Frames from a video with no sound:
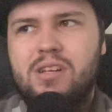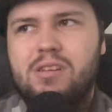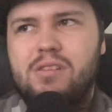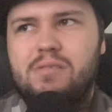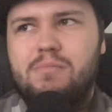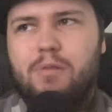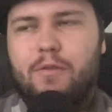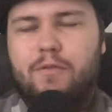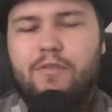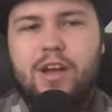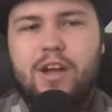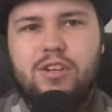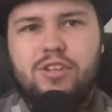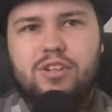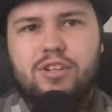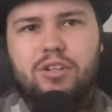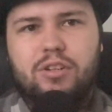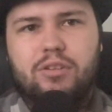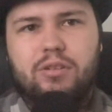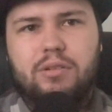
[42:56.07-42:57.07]

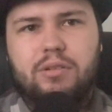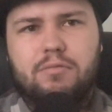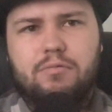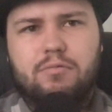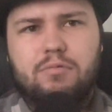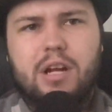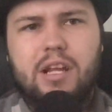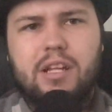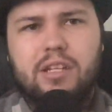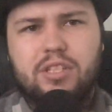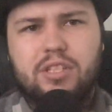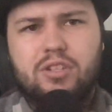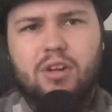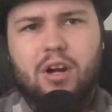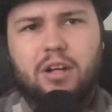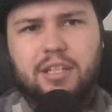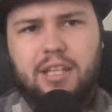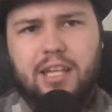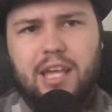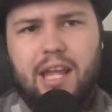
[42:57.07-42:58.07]
professional and ready to
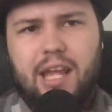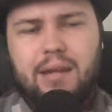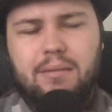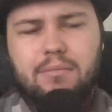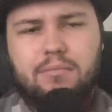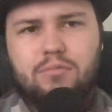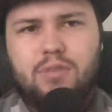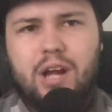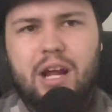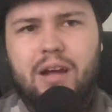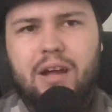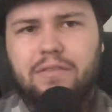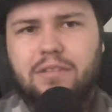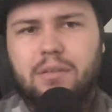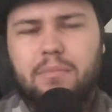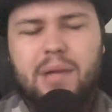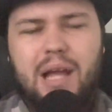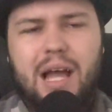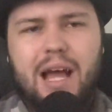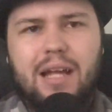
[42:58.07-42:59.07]
start the game right off the
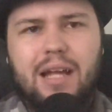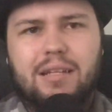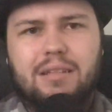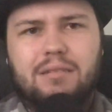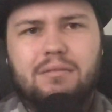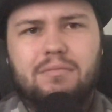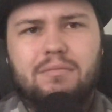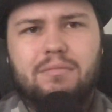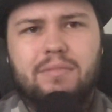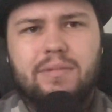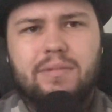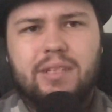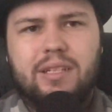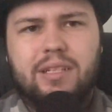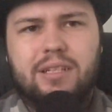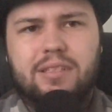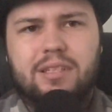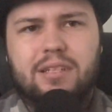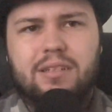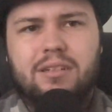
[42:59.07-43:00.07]
bat, and he
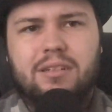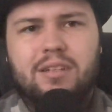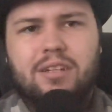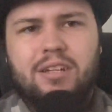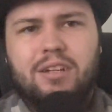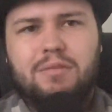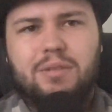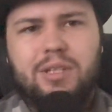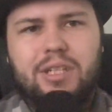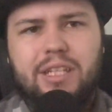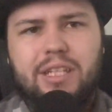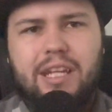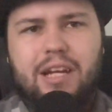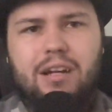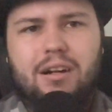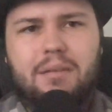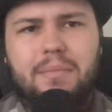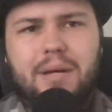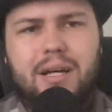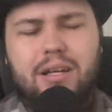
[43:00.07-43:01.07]
doesn't really
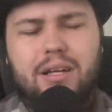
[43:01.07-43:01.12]
care about